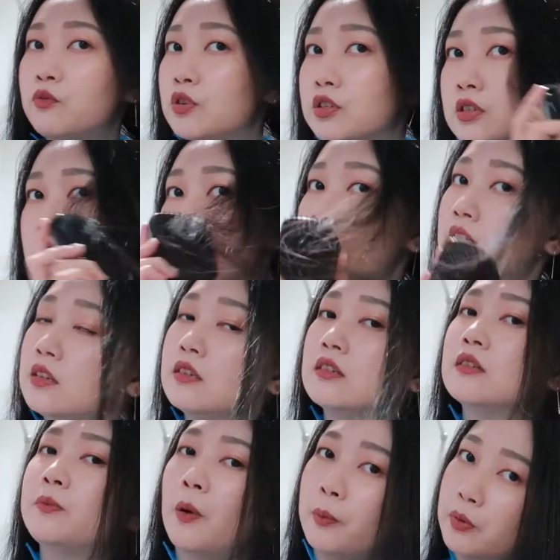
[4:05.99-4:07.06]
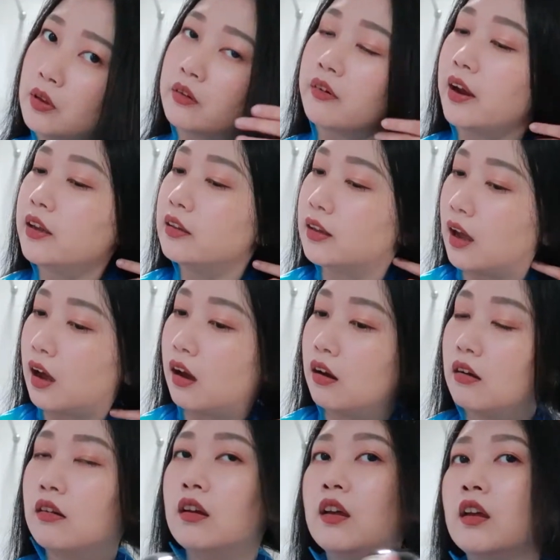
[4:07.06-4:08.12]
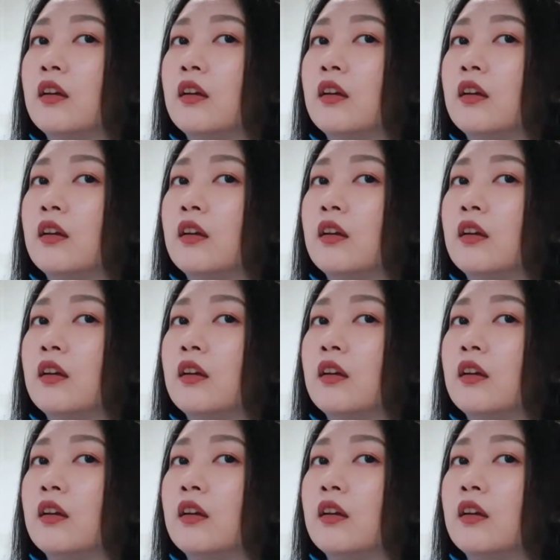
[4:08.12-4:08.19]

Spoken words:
which is still popular right now,